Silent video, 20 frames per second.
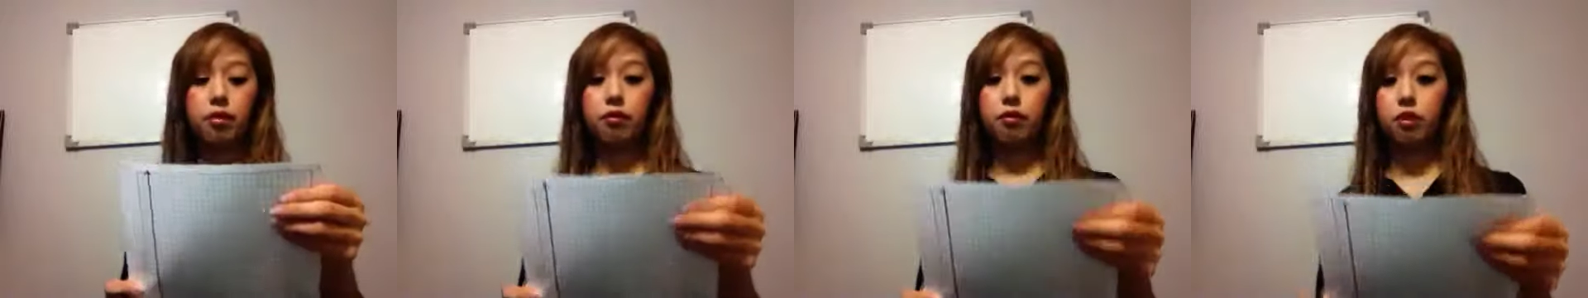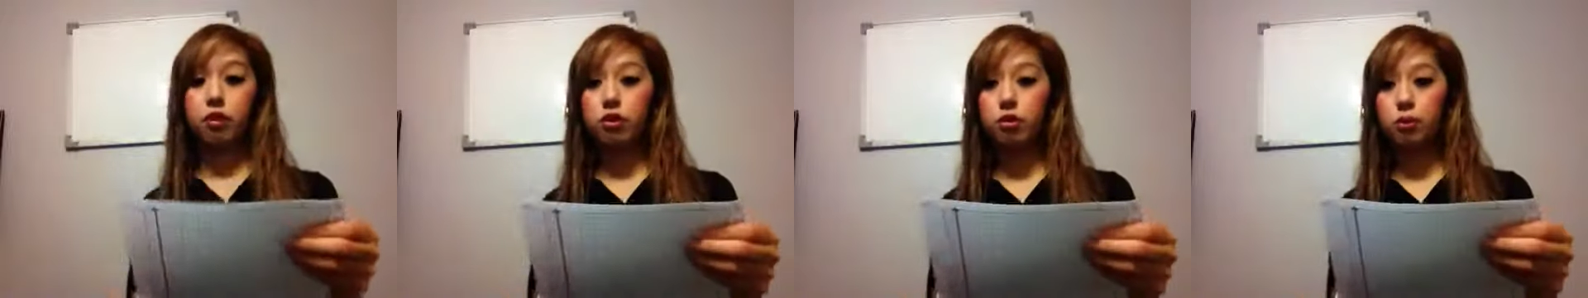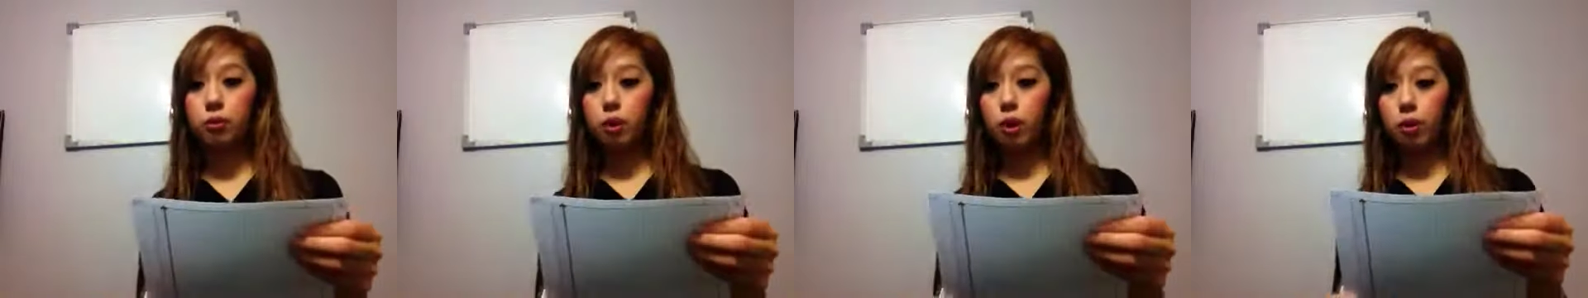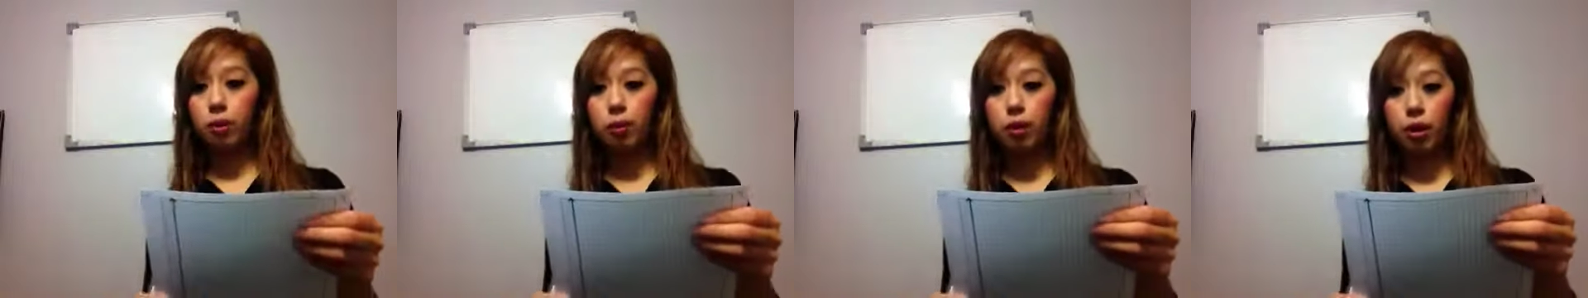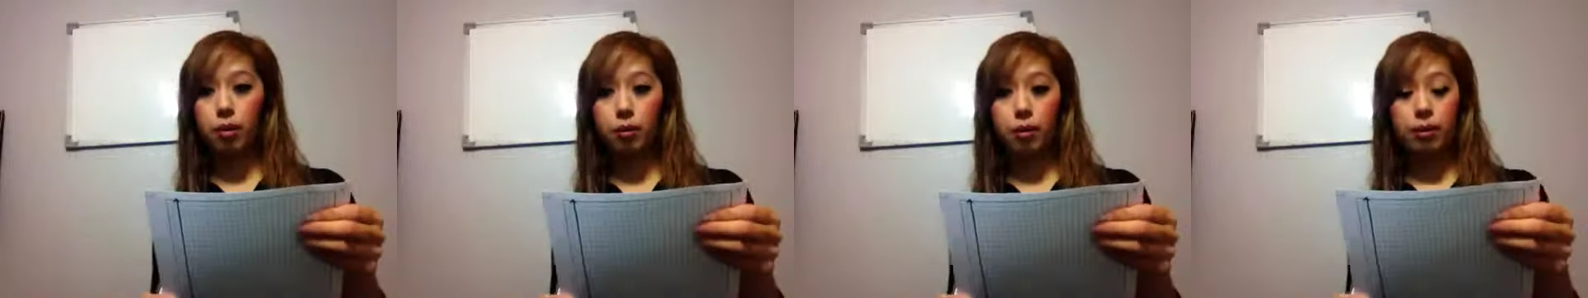first word
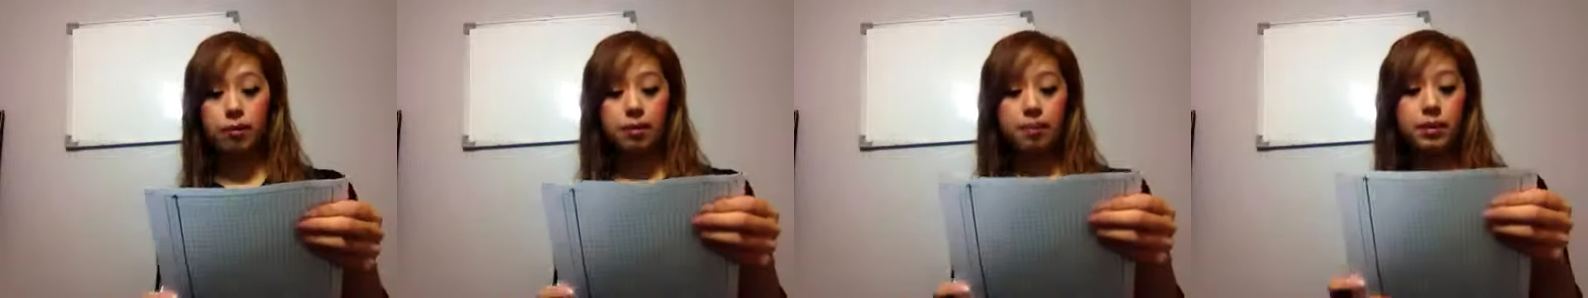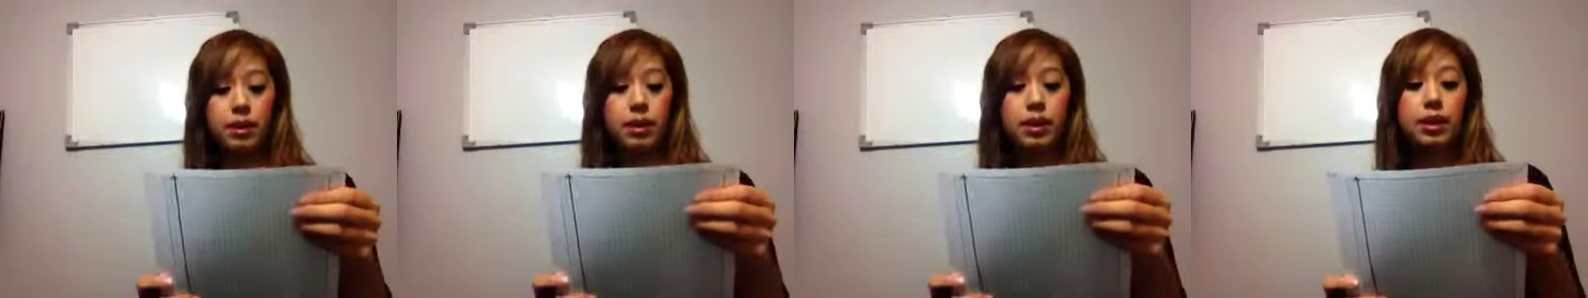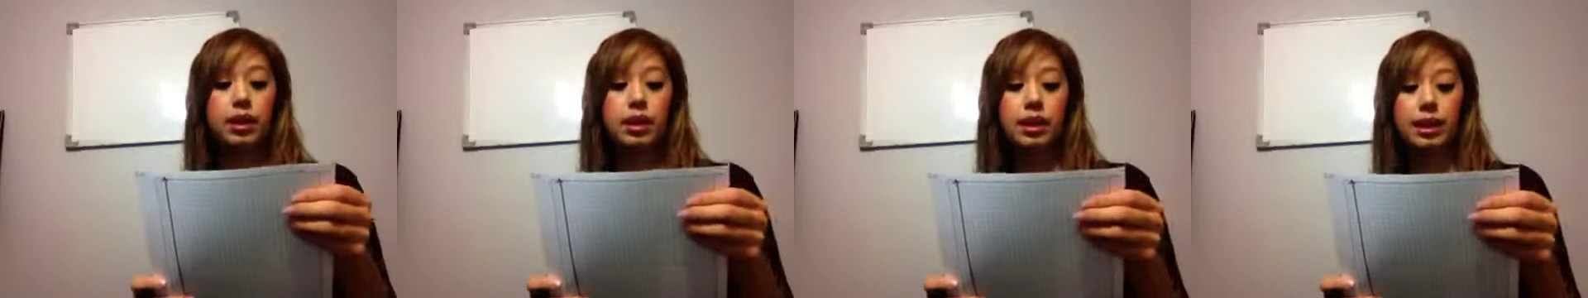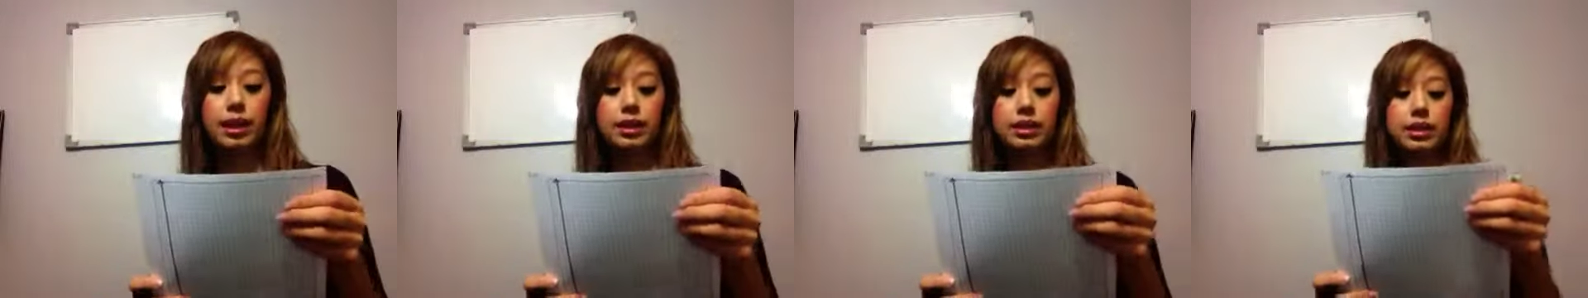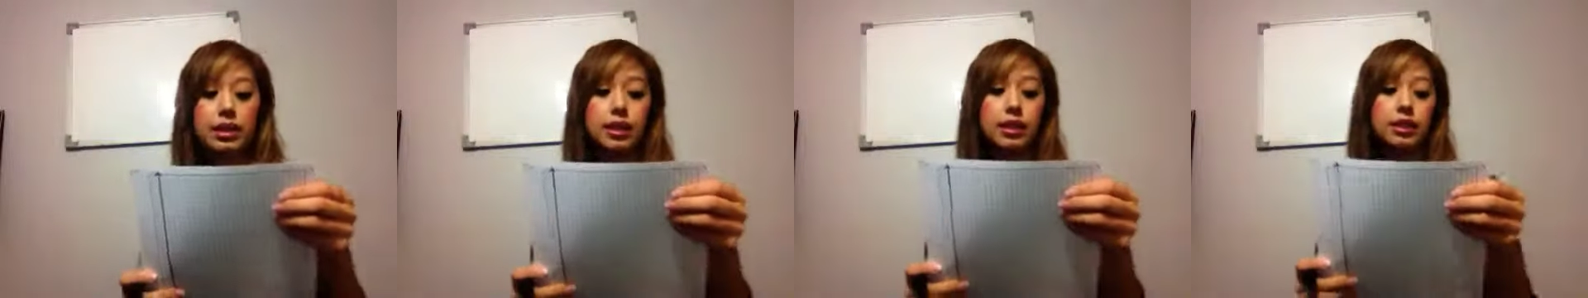problem,
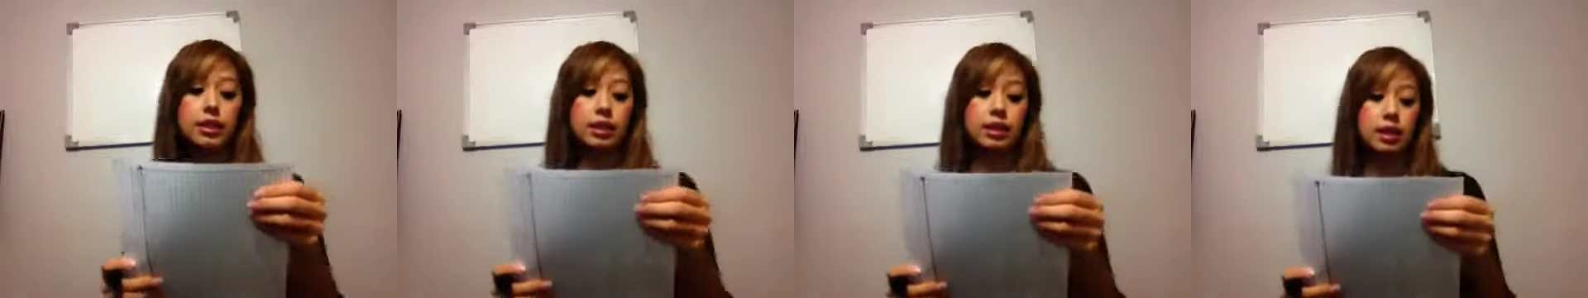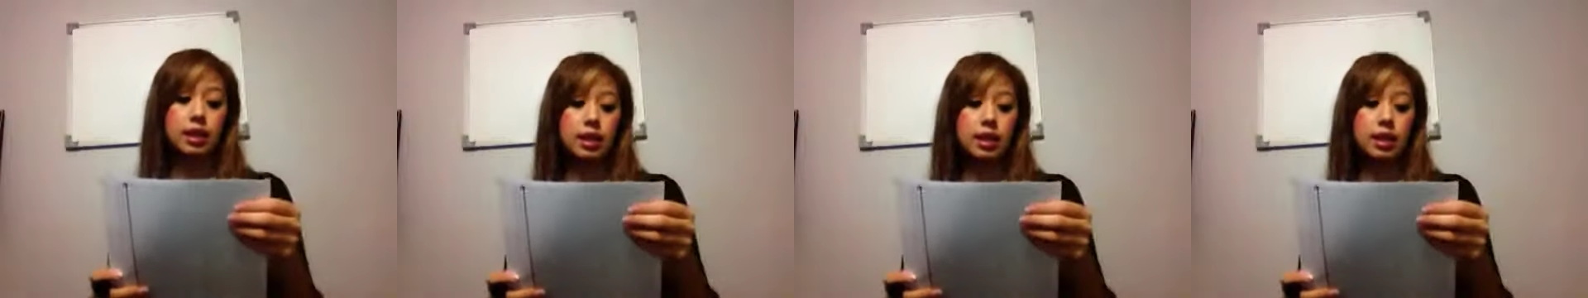it says,